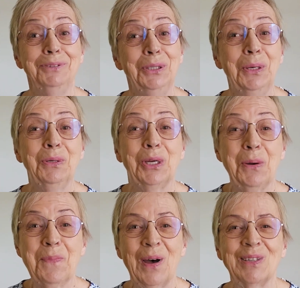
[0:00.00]

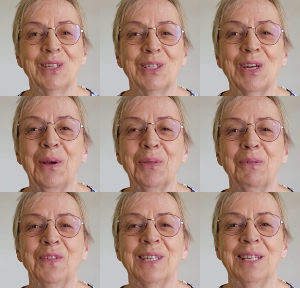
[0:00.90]
YouTube are to show the
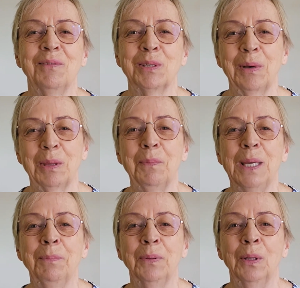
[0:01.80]
video to other
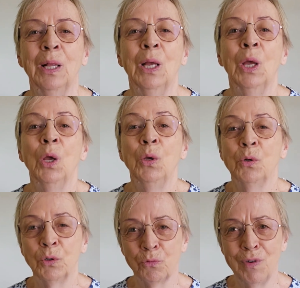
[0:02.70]
people who
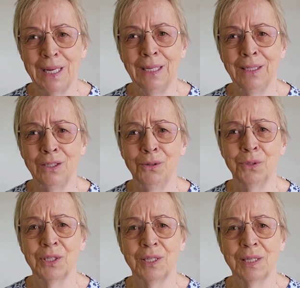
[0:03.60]
could really
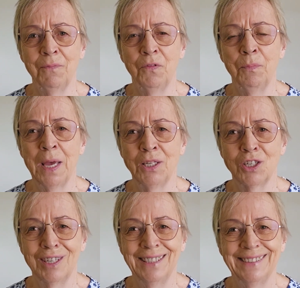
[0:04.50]
use this
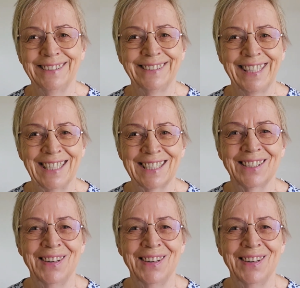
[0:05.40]
information. Thanks a